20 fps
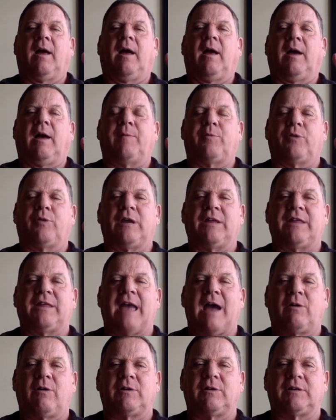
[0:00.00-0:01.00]
I breathe
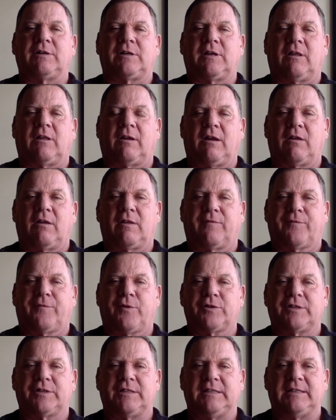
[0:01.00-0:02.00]
out until I hear the
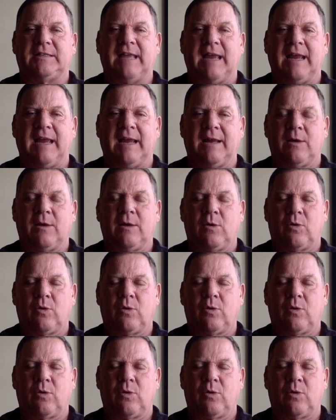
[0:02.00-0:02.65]
first ding.